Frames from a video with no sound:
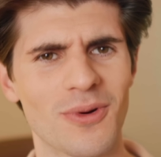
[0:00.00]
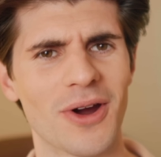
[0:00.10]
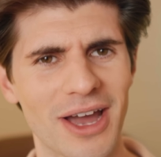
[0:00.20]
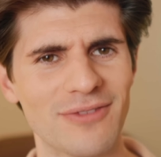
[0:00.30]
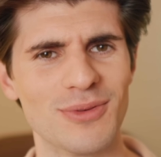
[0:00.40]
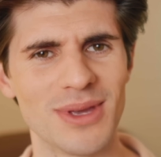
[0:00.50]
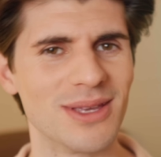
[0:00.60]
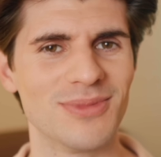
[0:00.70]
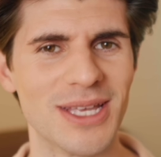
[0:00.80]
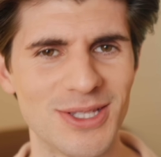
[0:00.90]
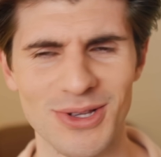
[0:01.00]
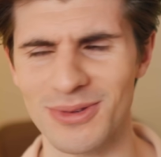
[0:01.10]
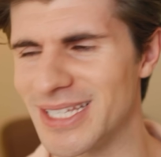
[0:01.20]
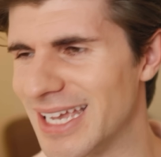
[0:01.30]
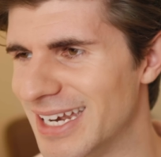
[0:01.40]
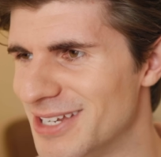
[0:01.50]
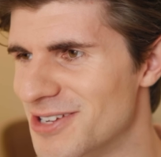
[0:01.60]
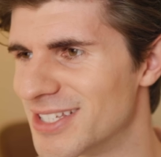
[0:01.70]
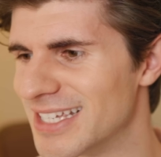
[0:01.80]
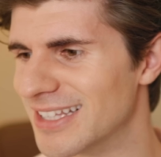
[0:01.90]
worry, I haven't been insulting any
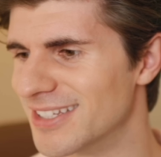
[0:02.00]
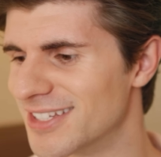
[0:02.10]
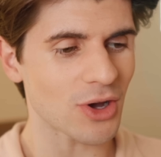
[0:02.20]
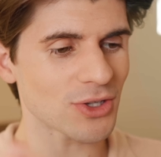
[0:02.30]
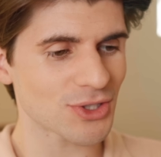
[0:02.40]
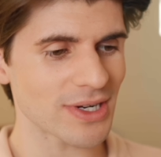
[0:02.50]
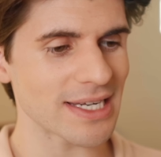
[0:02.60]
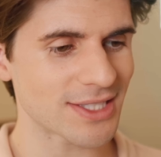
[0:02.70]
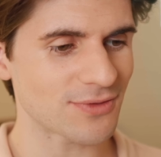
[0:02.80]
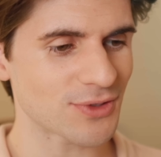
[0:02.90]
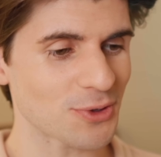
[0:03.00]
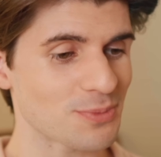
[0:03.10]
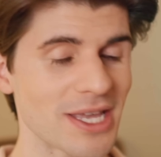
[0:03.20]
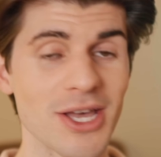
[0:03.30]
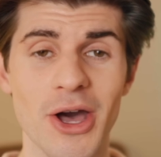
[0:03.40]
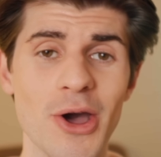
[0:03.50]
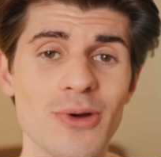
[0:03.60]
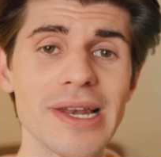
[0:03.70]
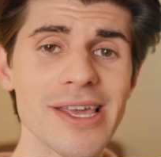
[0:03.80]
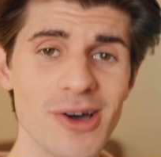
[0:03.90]
New Zealanders. Australians have told me
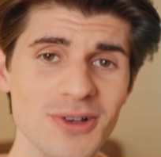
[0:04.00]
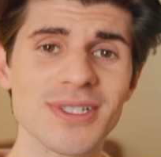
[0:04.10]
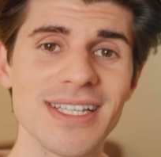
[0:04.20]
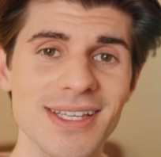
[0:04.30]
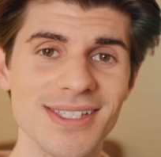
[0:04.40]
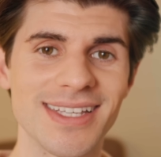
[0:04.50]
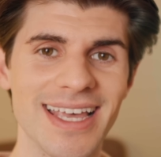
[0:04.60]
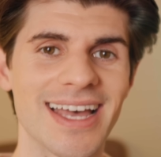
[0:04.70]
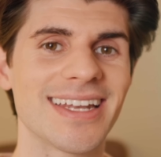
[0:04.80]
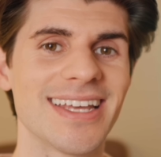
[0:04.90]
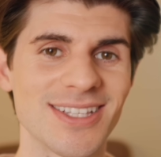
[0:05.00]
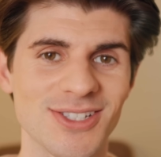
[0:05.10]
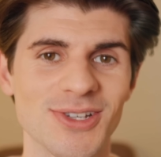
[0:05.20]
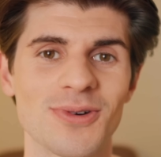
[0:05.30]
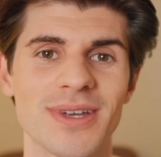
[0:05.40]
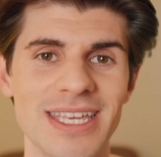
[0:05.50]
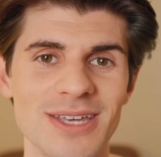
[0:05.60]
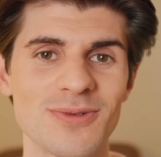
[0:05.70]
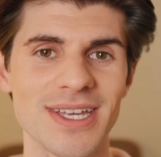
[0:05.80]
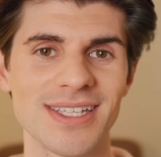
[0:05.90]
only Aussies can insult
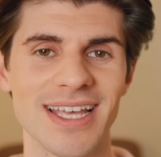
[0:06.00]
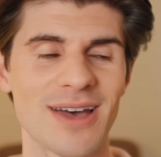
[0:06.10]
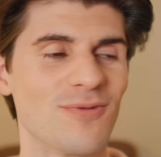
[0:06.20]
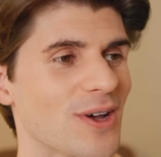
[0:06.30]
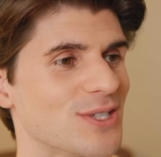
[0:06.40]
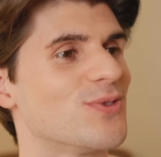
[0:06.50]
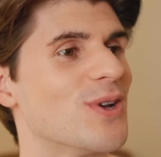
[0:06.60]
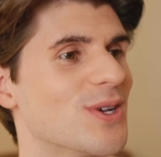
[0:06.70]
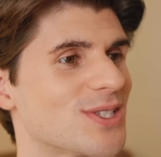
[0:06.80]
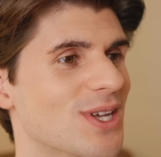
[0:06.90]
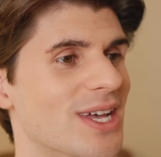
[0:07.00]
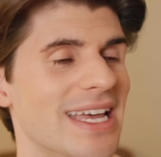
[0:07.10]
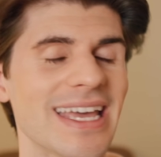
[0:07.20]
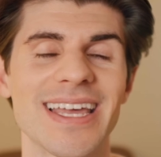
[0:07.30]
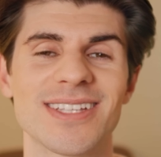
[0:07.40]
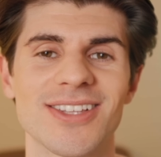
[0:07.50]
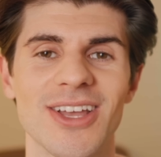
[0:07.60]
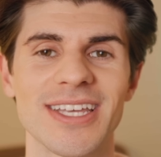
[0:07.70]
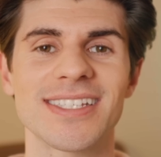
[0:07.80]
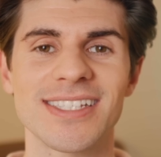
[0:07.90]
Kiwis and vice versa. It's
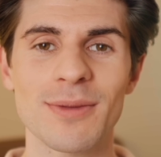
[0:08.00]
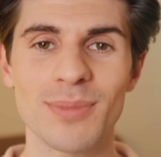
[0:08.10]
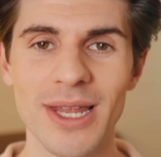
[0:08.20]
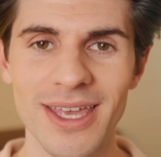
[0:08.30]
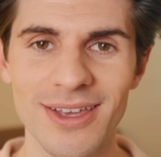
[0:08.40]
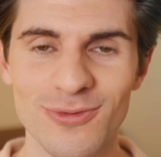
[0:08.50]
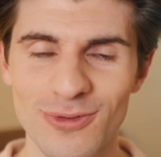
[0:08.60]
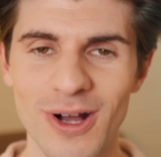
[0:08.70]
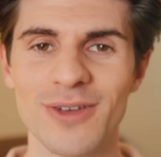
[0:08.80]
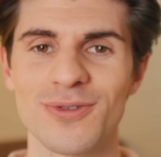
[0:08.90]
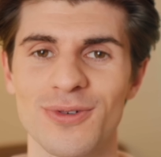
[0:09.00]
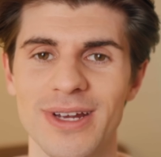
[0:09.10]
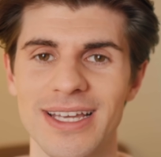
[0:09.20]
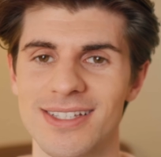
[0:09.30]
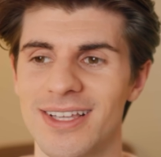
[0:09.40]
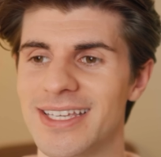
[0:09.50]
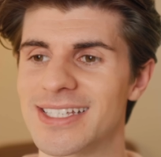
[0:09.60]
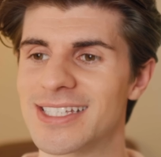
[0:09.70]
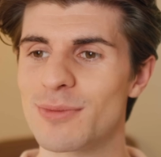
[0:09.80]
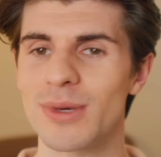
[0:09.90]
like sibling rivalry. It's like a
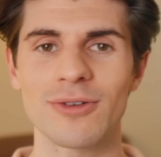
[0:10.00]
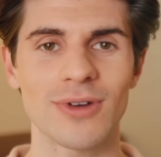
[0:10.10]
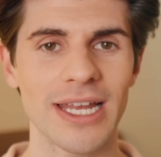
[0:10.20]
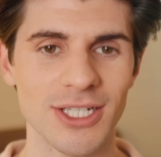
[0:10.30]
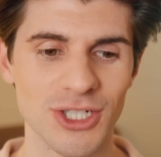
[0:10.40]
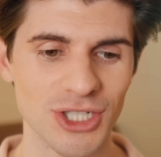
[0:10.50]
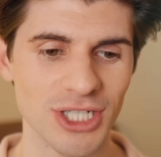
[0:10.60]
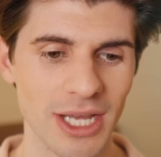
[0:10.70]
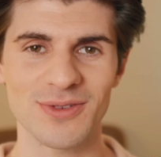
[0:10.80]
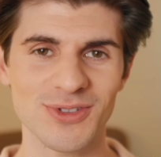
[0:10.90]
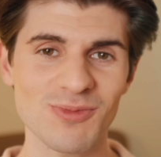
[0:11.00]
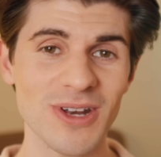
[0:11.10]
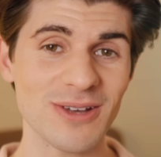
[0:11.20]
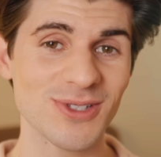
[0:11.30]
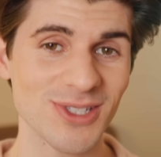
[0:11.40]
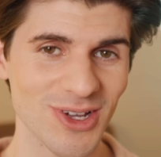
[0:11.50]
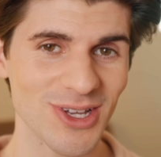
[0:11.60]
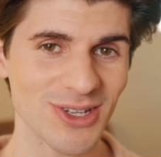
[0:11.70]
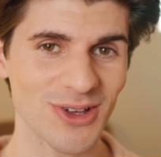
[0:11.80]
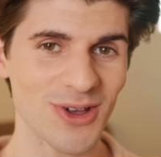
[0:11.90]
sibling relationship. If someone
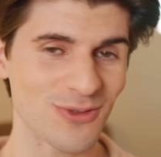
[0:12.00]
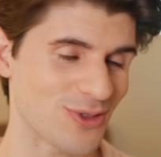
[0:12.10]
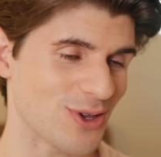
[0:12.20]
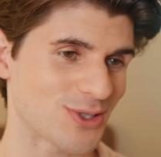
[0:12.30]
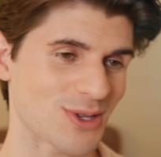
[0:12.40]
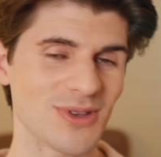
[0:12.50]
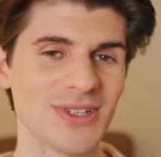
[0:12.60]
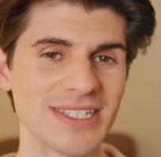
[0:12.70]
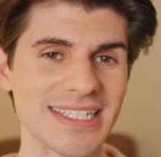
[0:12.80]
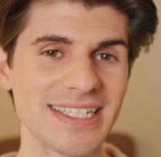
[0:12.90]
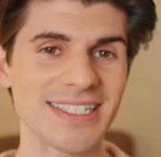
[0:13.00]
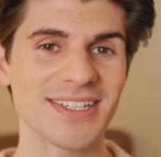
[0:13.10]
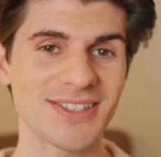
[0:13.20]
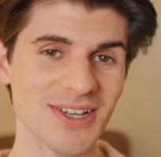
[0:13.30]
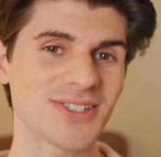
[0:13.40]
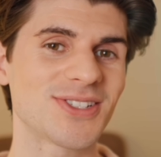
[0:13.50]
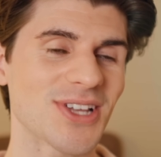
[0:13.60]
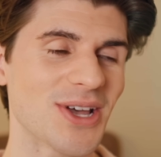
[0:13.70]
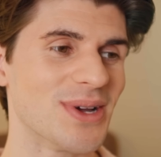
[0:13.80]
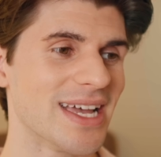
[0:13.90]
outside of those communities does
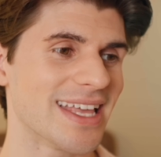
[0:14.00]
so,